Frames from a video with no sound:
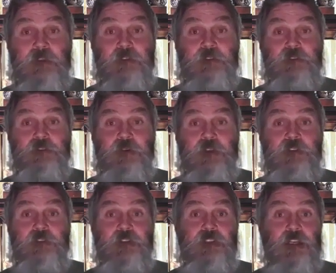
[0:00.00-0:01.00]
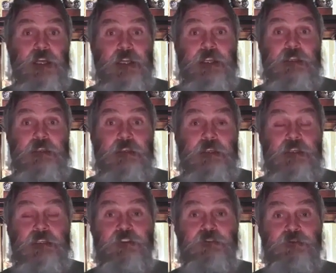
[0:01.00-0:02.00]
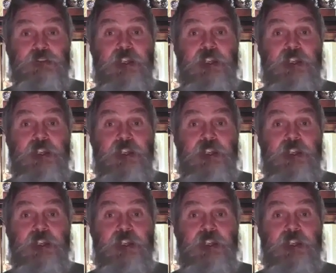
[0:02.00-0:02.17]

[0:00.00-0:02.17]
I'm coming with utter destruction to the land.